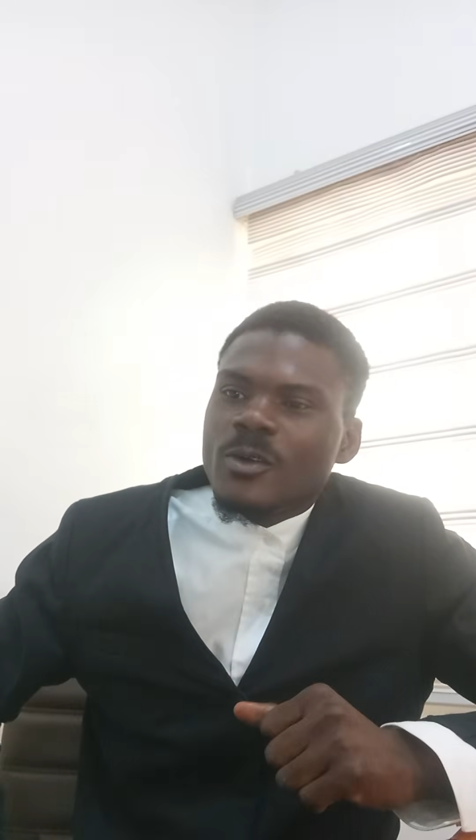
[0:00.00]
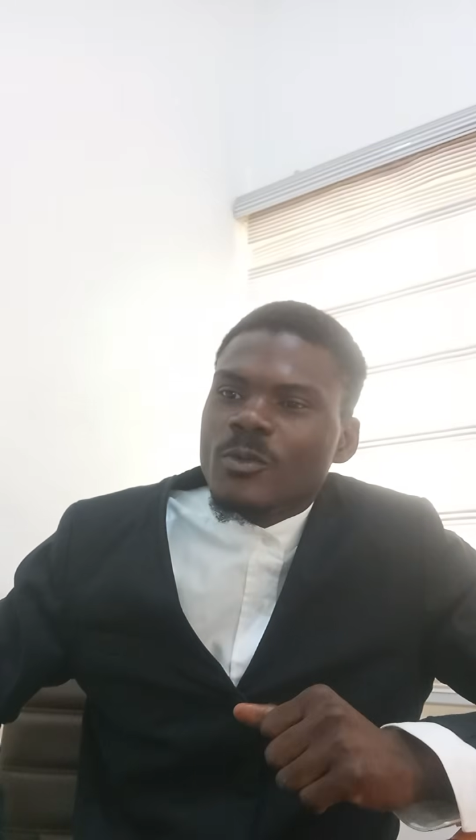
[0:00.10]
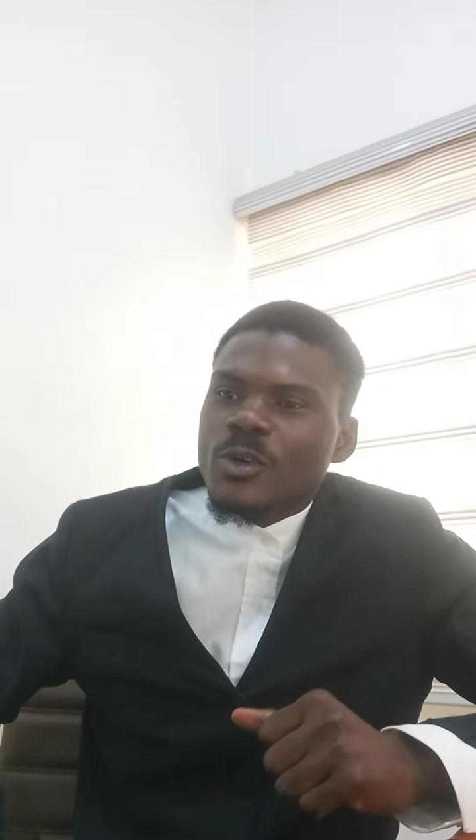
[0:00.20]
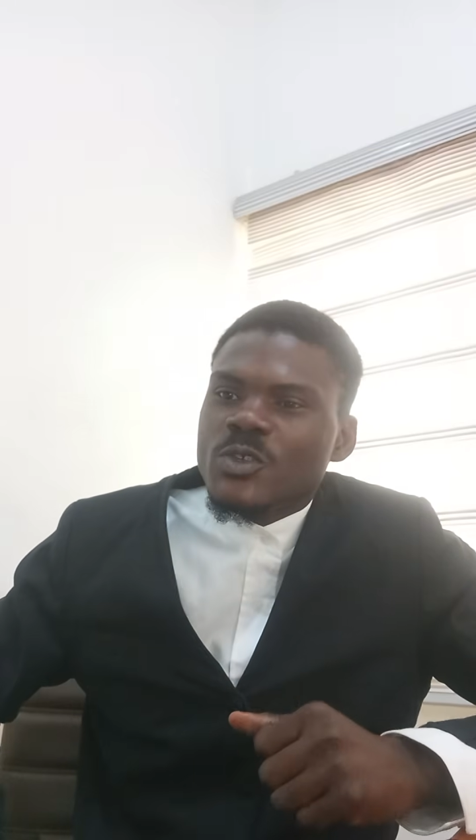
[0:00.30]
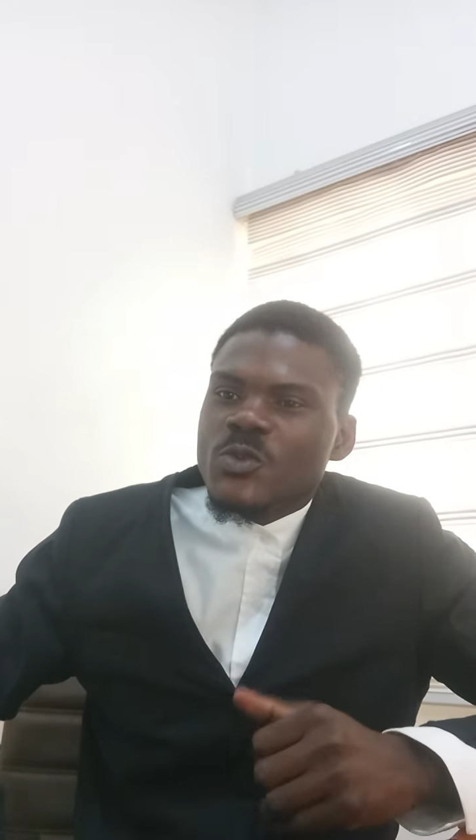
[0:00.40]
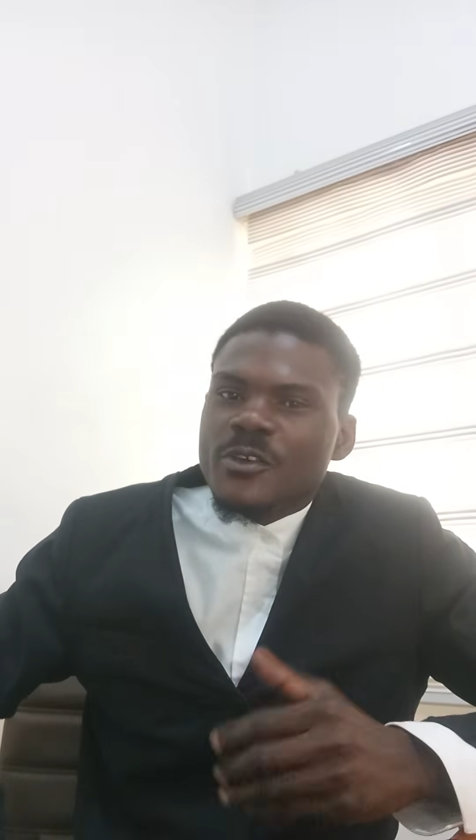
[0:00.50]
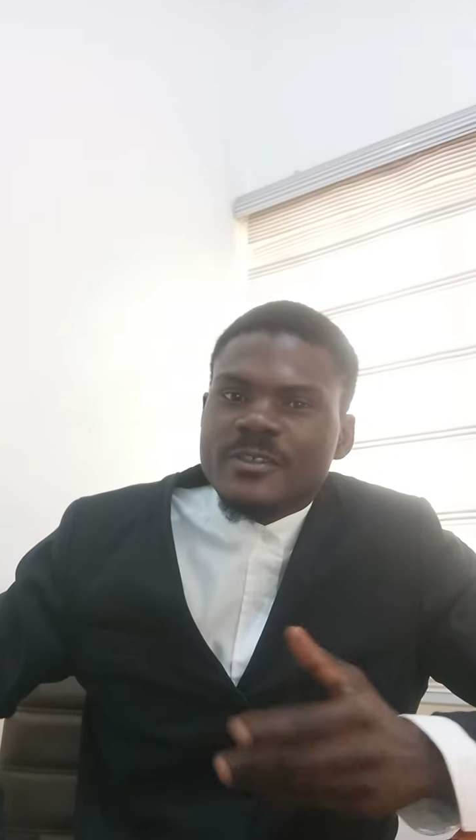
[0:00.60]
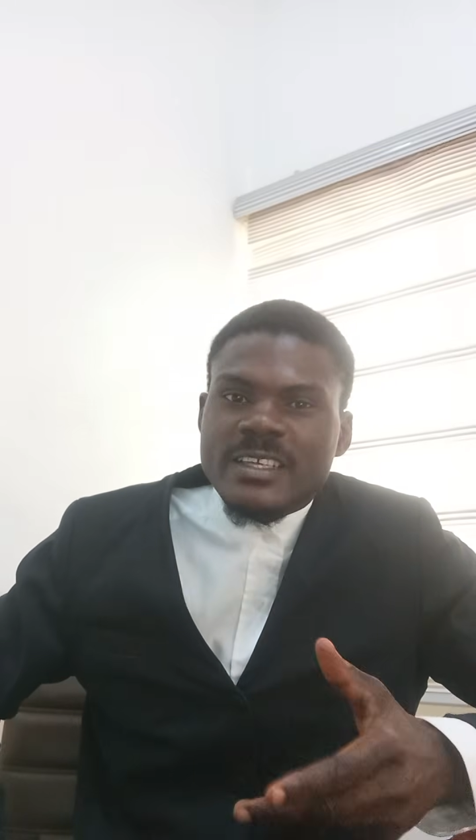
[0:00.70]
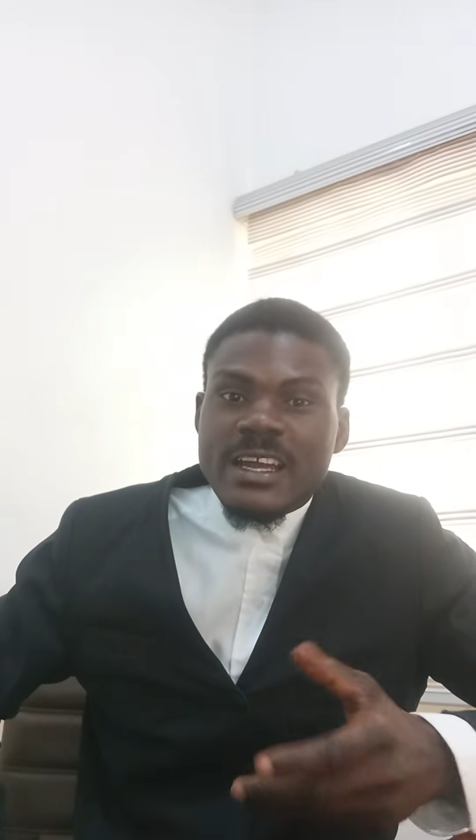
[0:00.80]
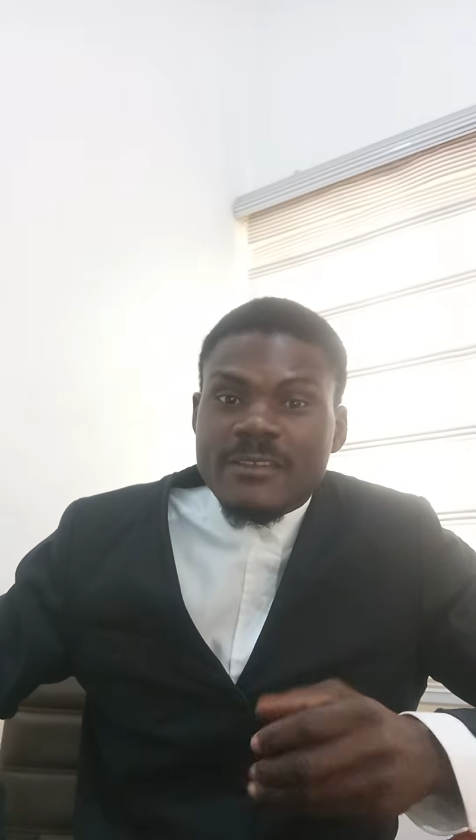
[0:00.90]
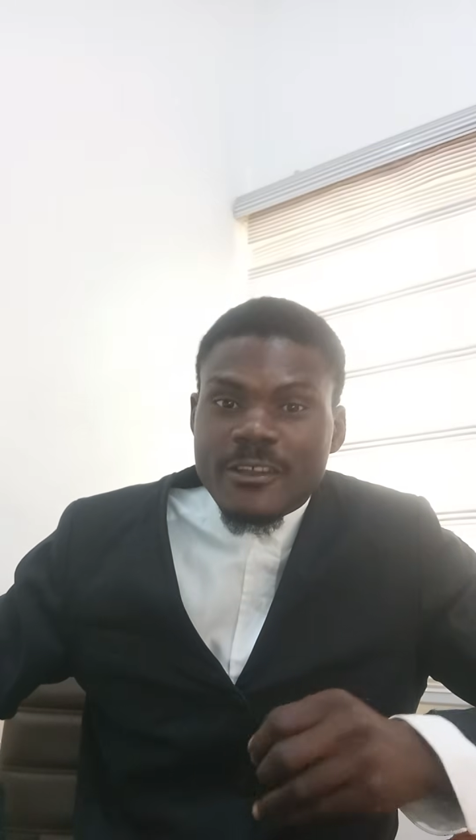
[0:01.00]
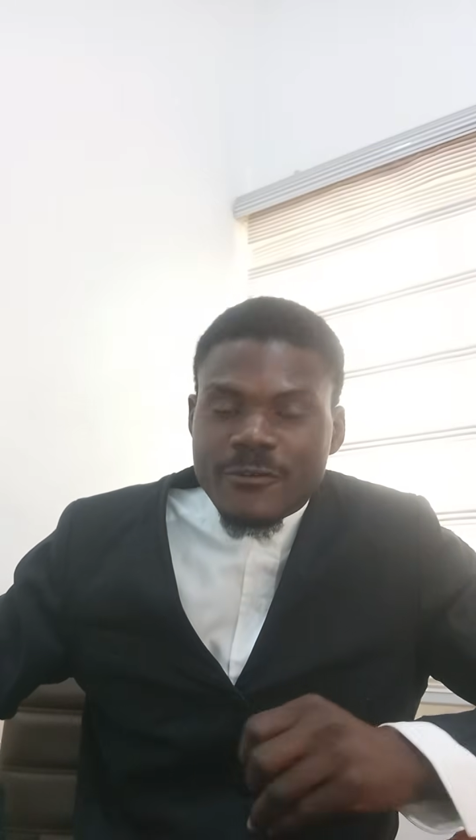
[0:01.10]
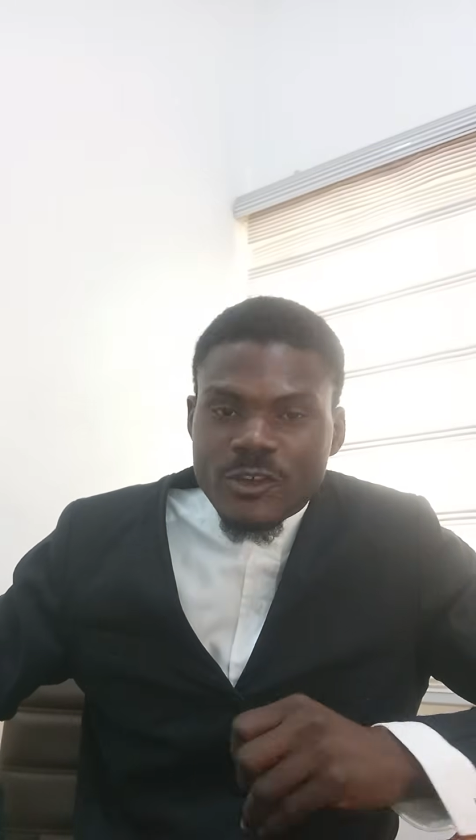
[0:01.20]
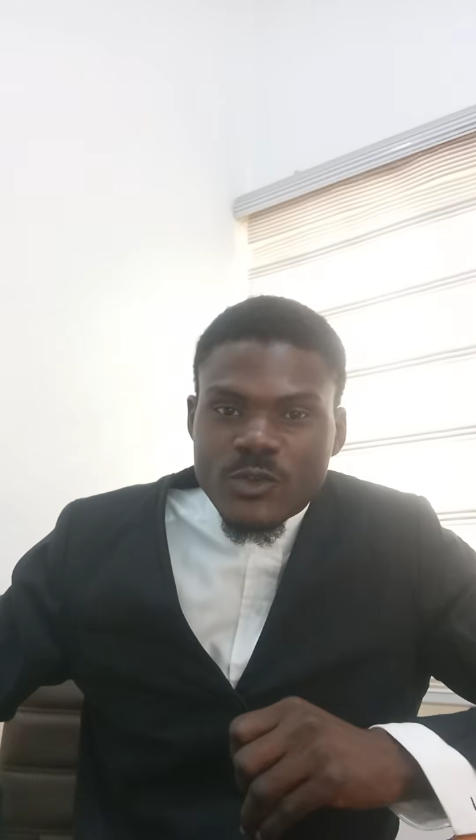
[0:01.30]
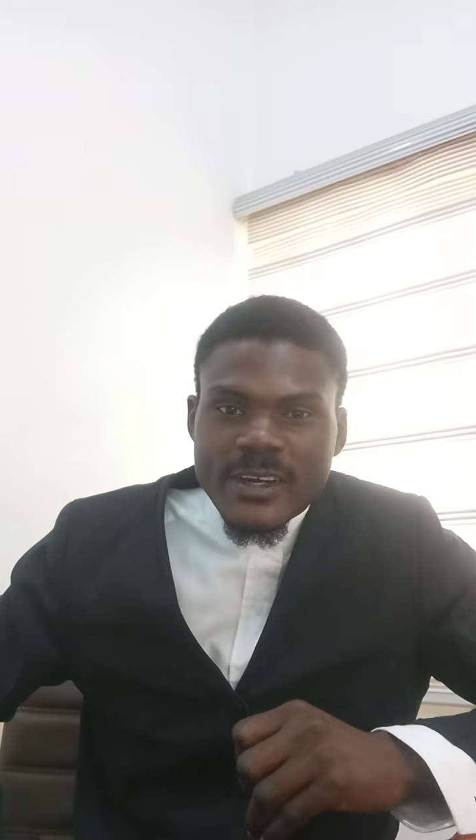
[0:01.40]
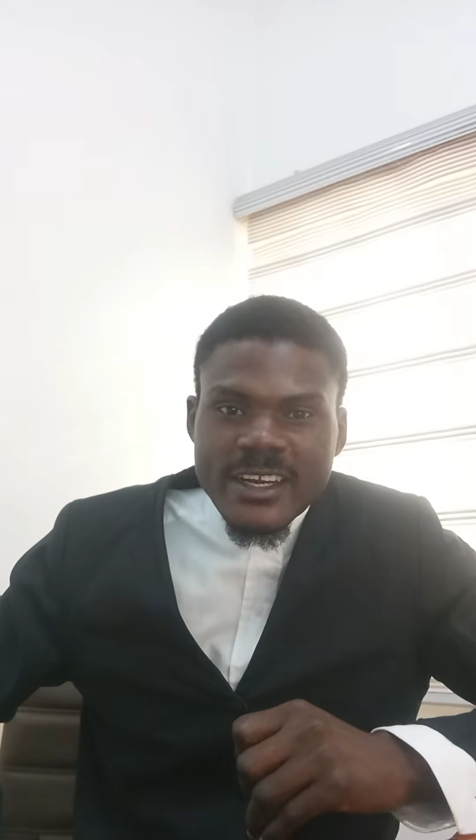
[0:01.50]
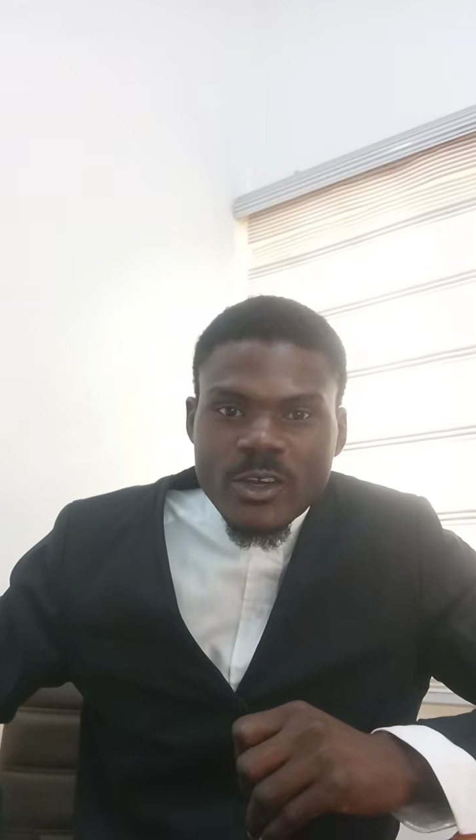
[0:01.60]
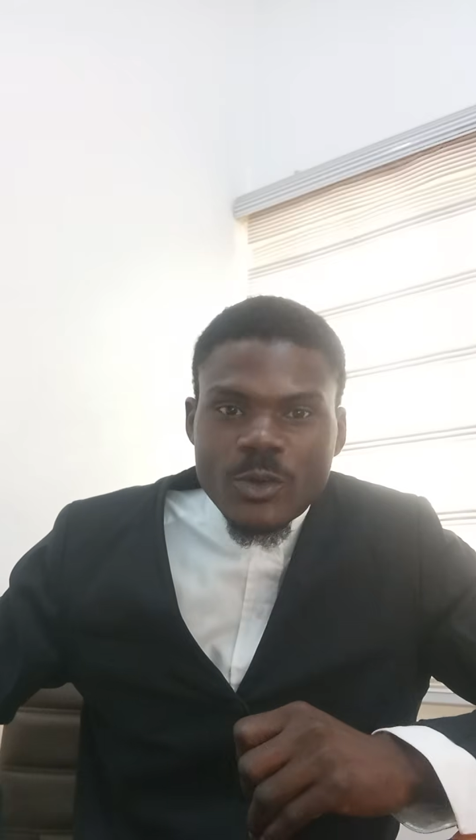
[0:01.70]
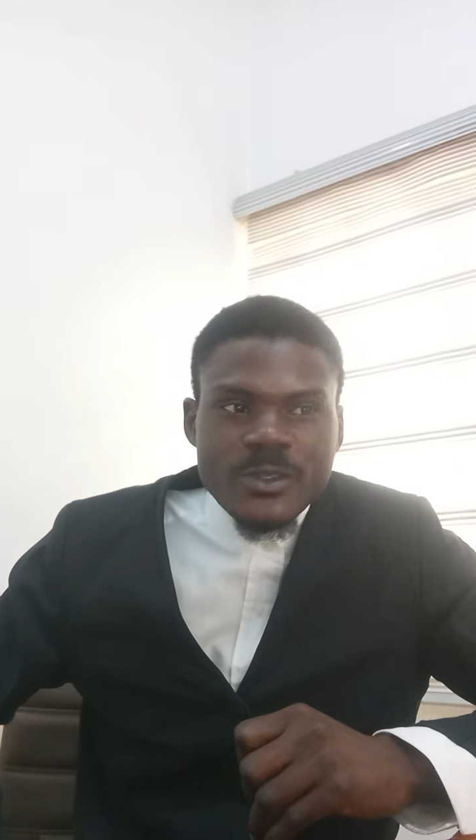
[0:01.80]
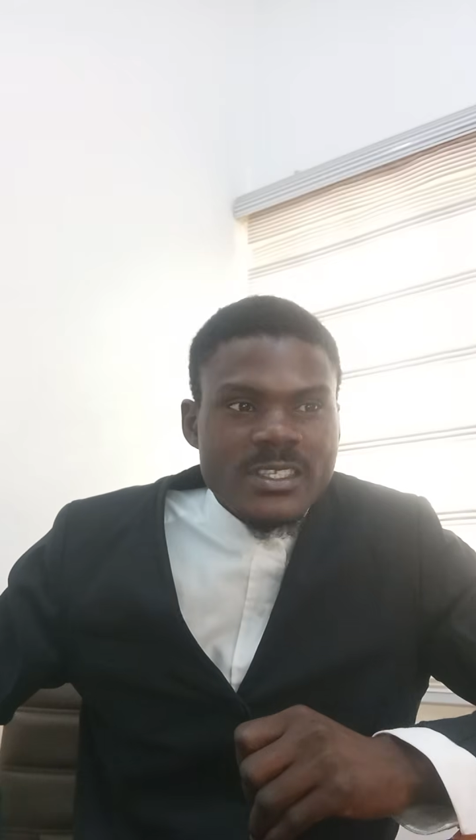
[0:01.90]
what we observed at the Federal High Court